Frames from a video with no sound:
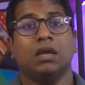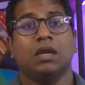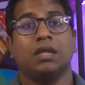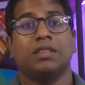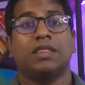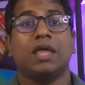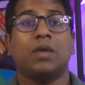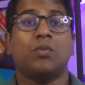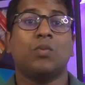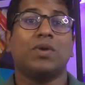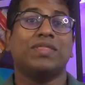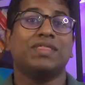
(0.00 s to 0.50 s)

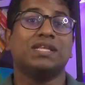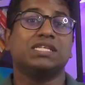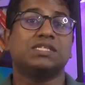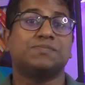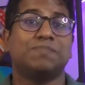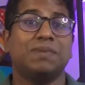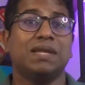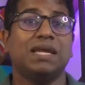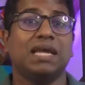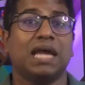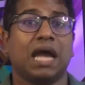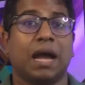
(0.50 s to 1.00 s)
then when the
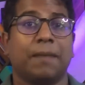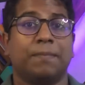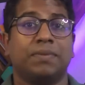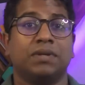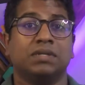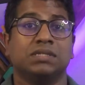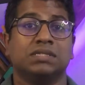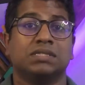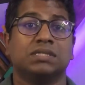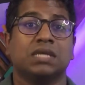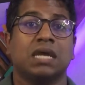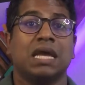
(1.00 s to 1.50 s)
split
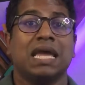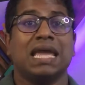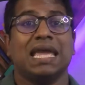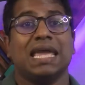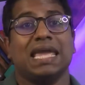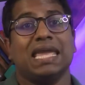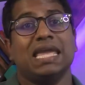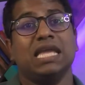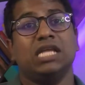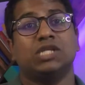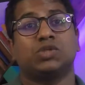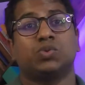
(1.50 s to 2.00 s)
happens,
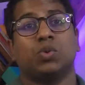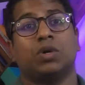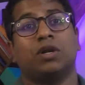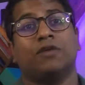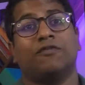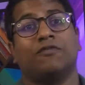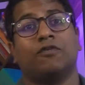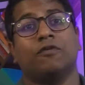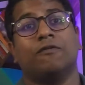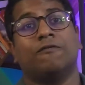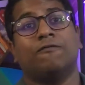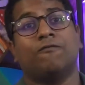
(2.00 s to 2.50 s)
each one
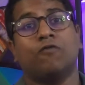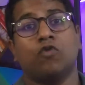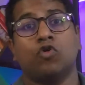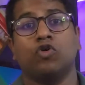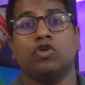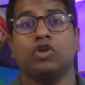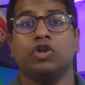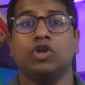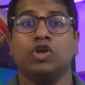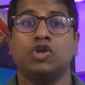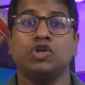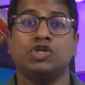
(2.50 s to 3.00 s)
of your 4
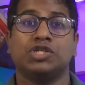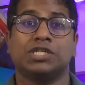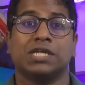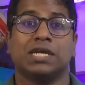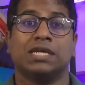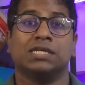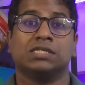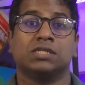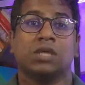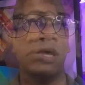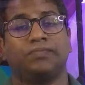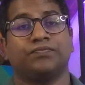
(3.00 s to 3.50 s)
new
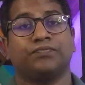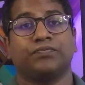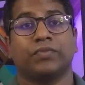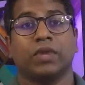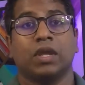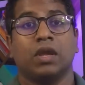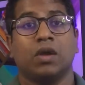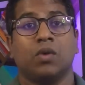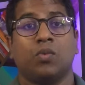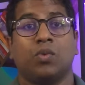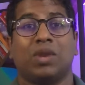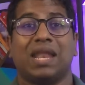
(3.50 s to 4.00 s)
shares
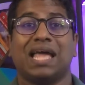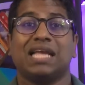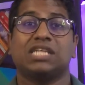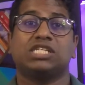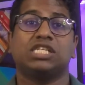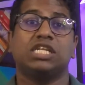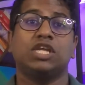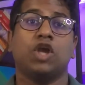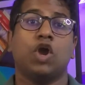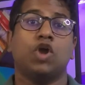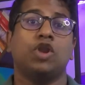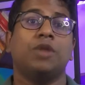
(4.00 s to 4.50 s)
will
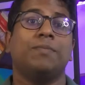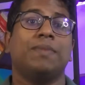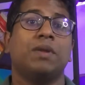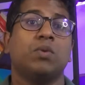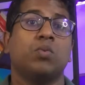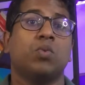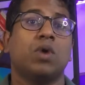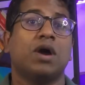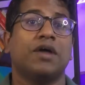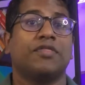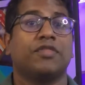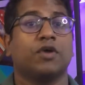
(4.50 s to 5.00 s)
actually only be
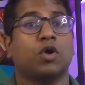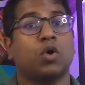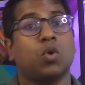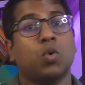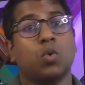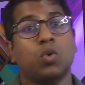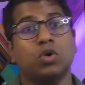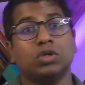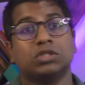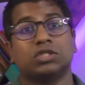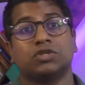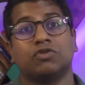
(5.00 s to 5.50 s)
worth a
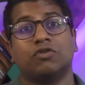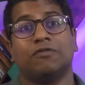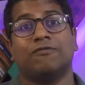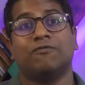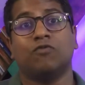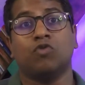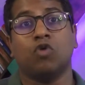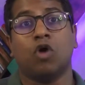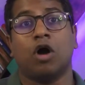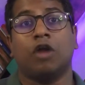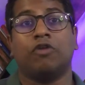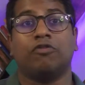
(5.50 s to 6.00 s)
quarter of
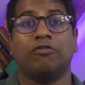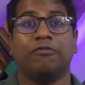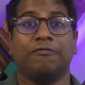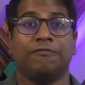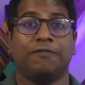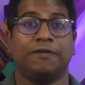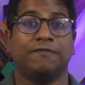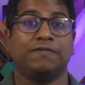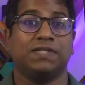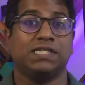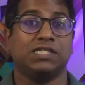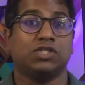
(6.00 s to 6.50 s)

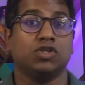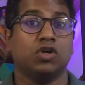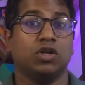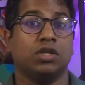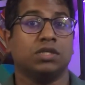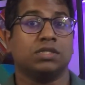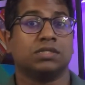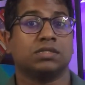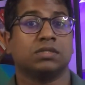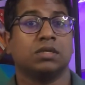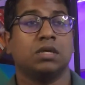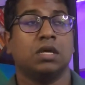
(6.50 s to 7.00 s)

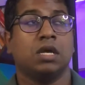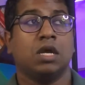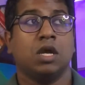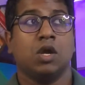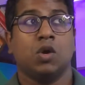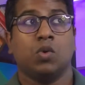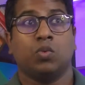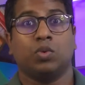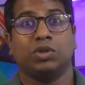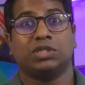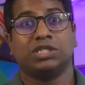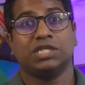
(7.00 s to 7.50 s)
$450,
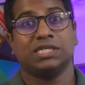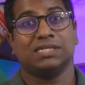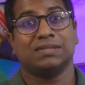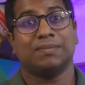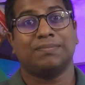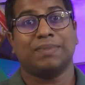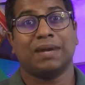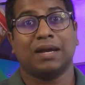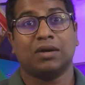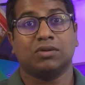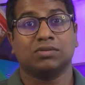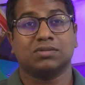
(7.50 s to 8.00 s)
which is
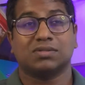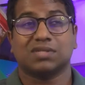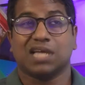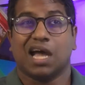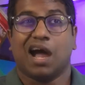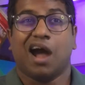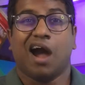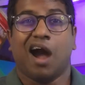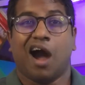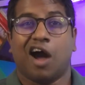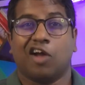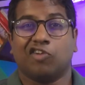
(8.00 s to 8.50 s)
about
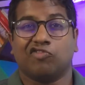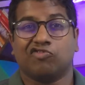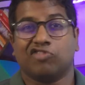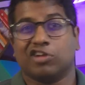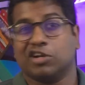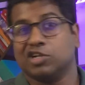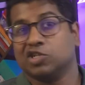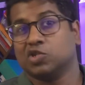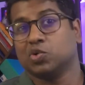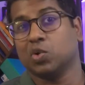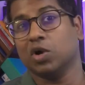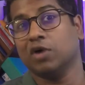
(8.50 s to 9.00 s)

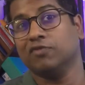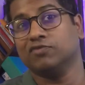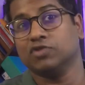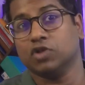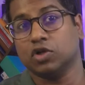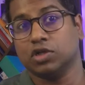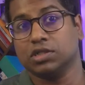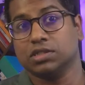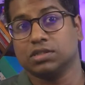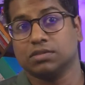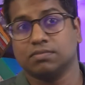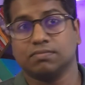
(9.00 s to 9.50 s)

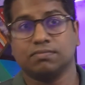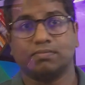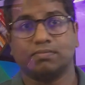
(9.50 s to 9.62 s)
$112.